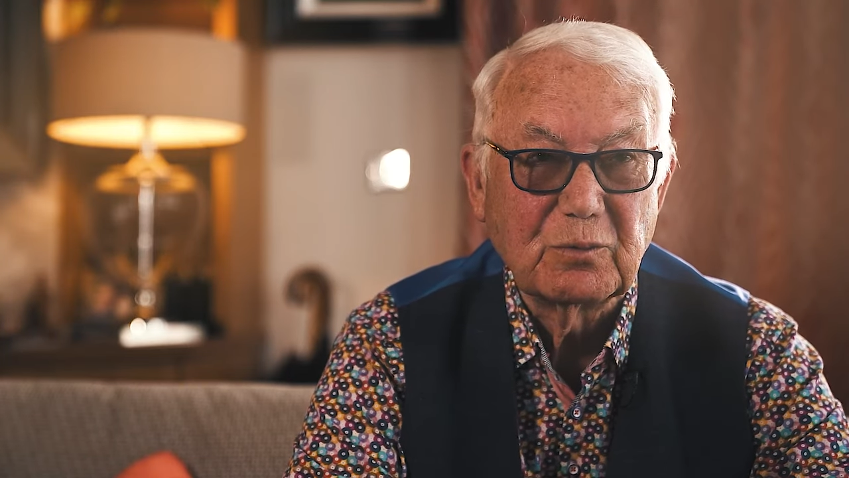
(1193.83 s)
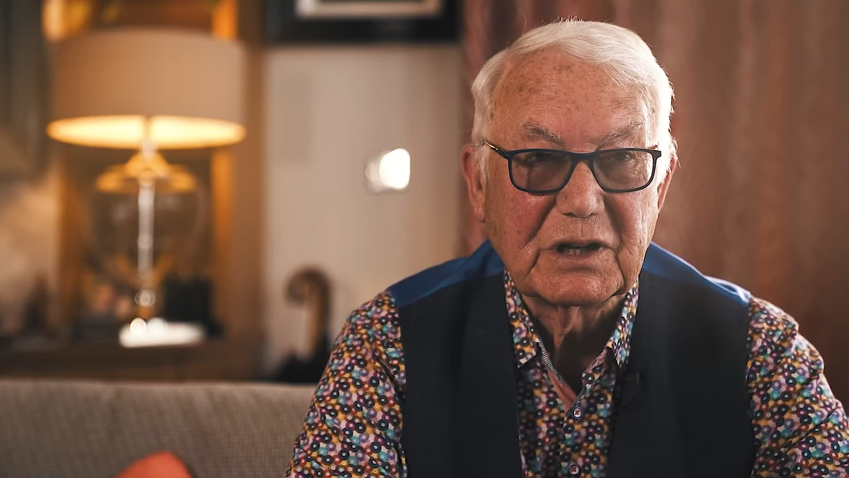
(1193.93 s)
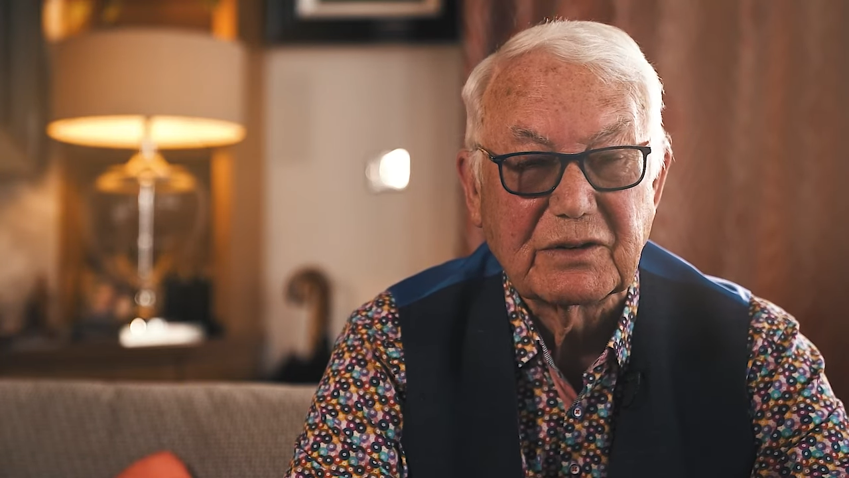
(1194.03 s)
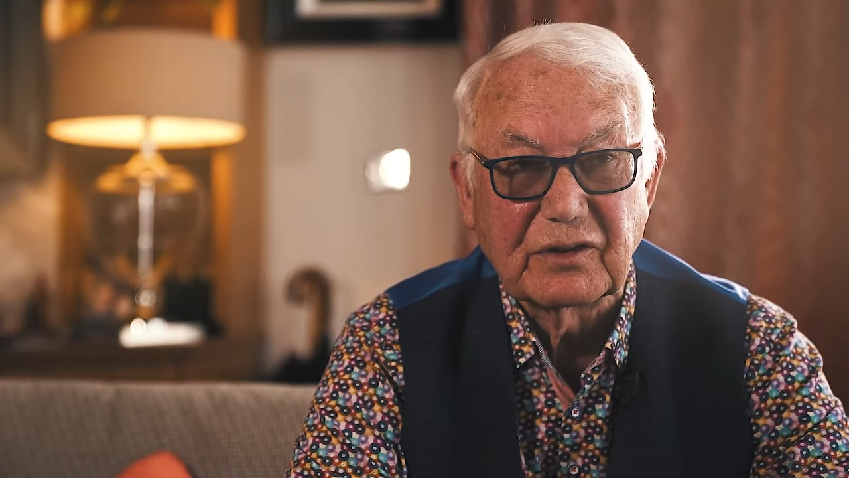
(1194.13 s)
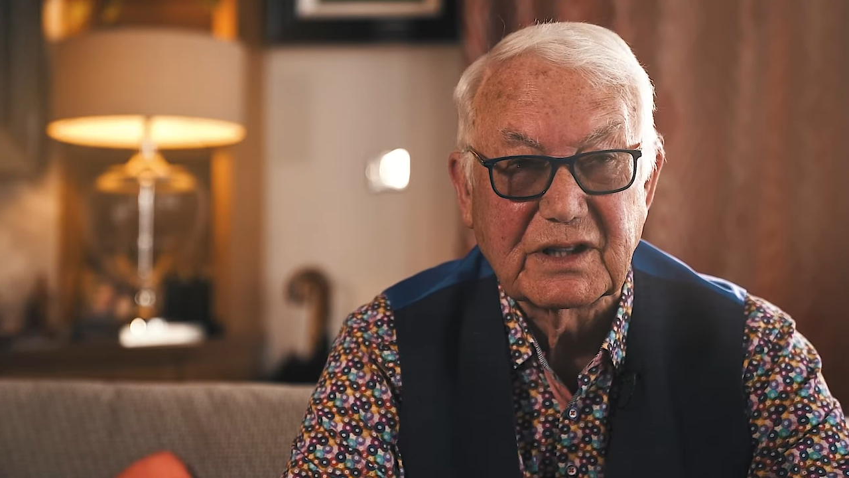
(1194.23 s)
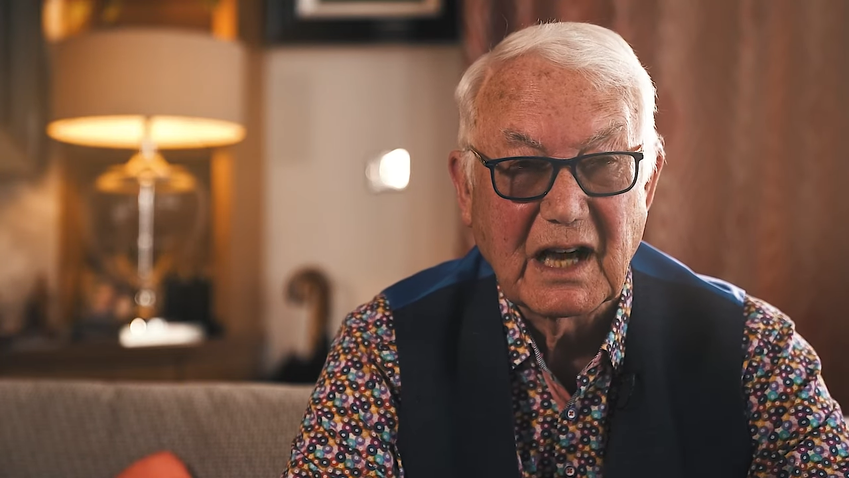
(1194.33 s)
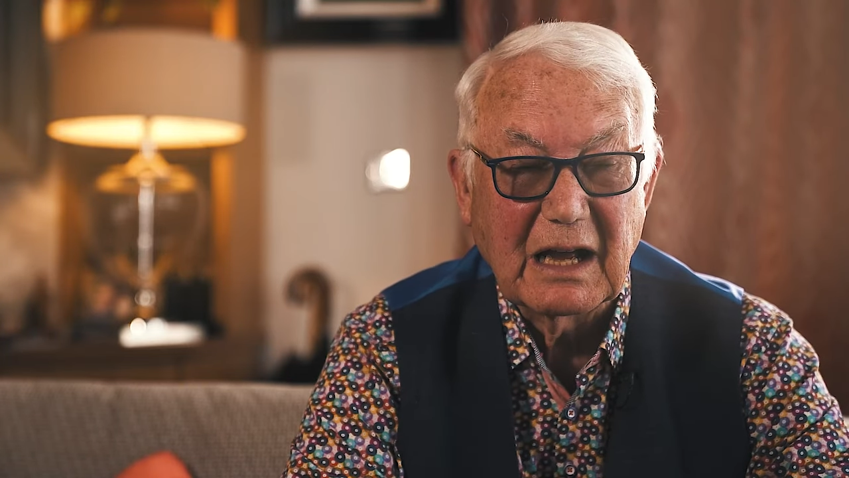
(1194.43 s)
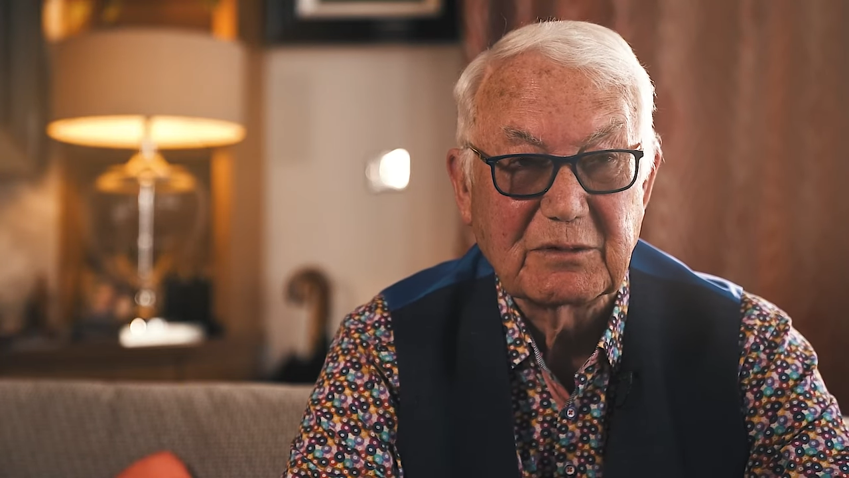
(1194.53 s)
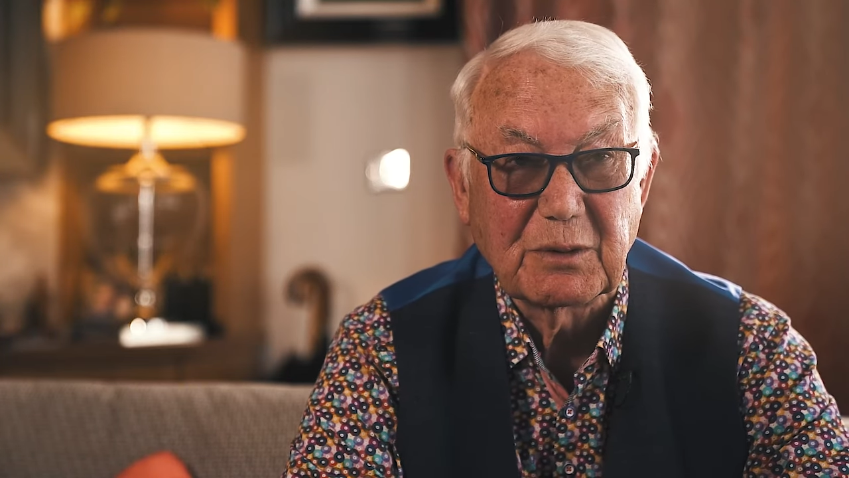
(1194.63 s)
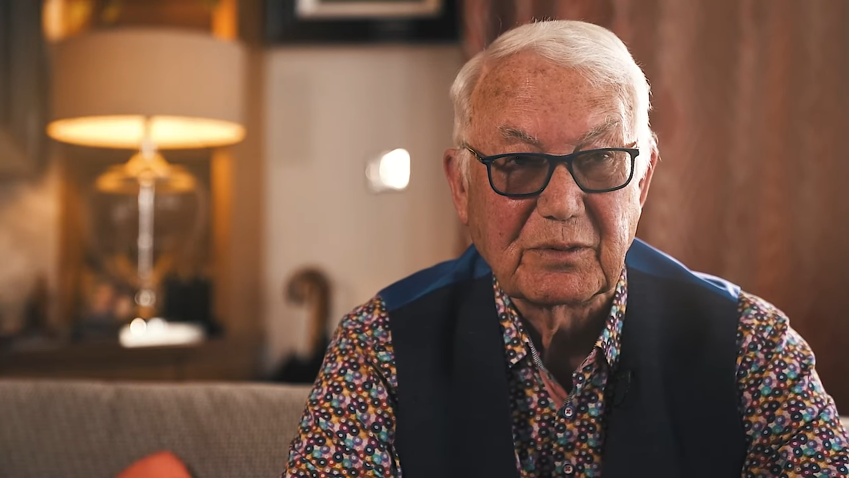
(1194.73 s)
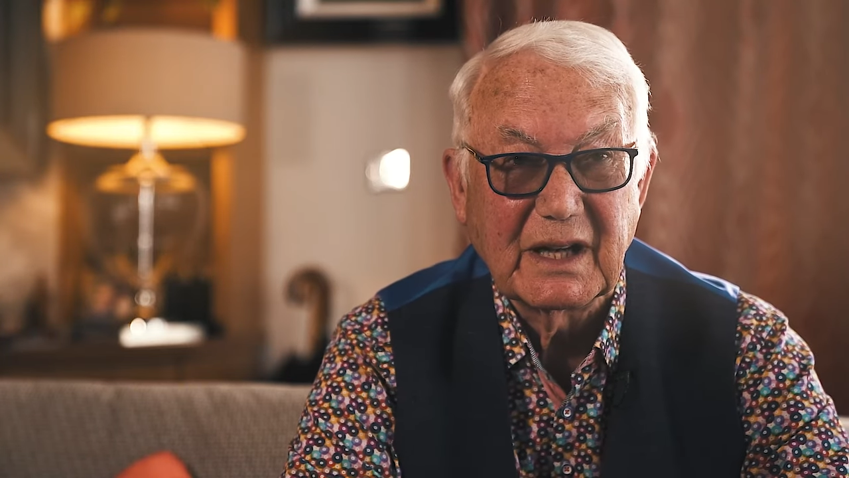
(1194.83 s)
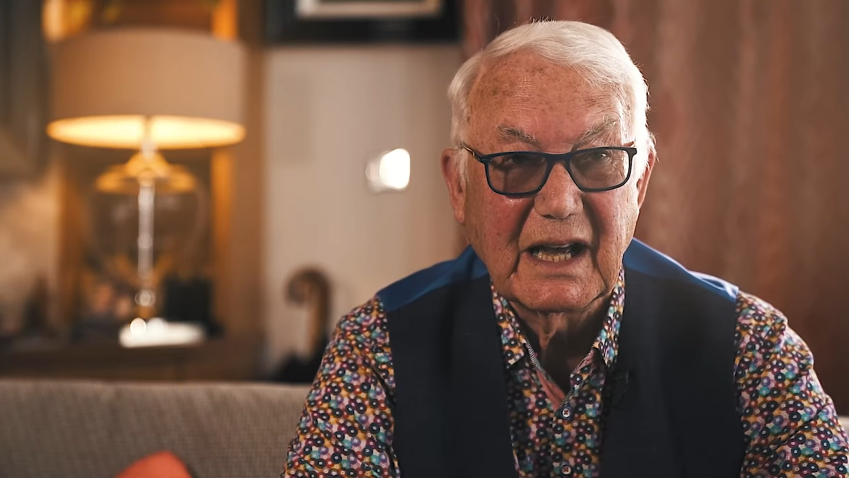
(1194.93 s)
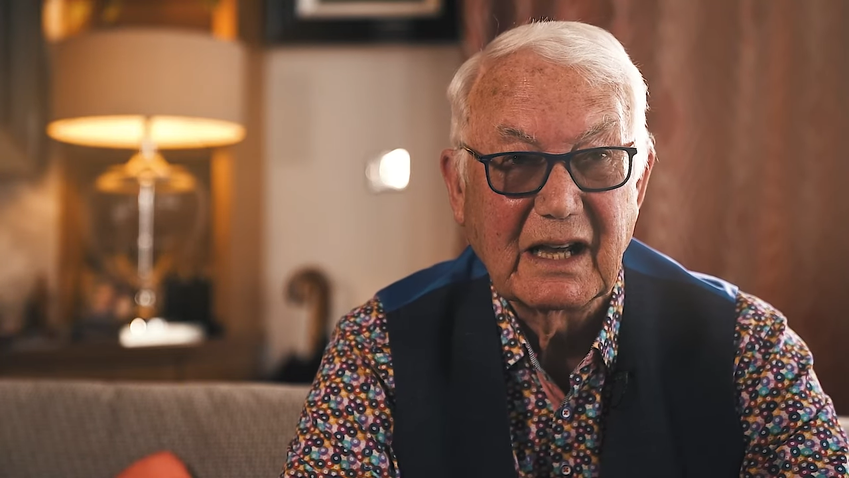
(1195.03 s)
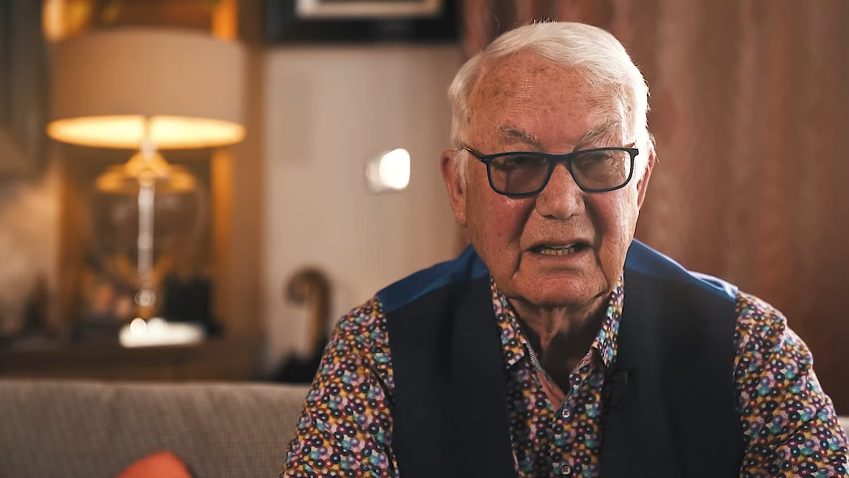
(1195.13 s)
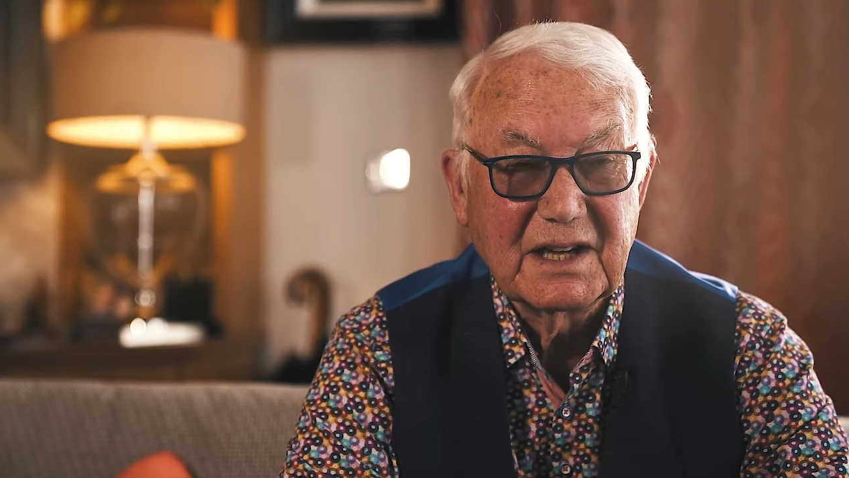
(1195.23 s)
wonderful times up
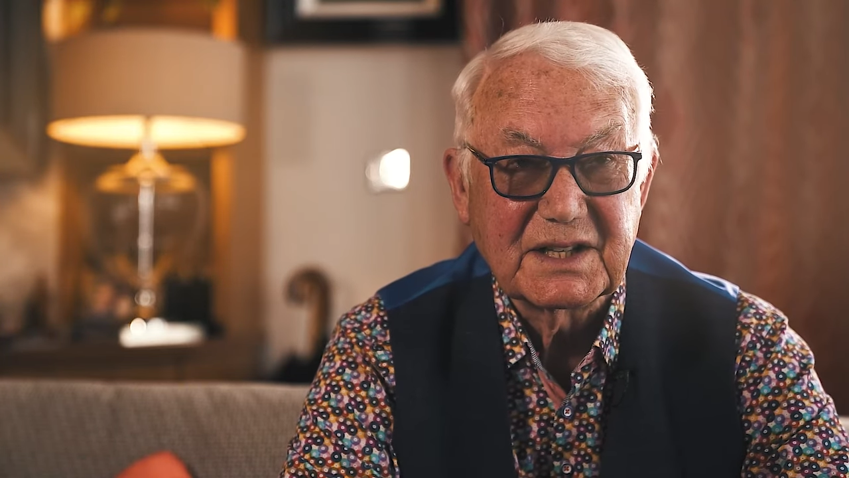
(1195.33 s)
there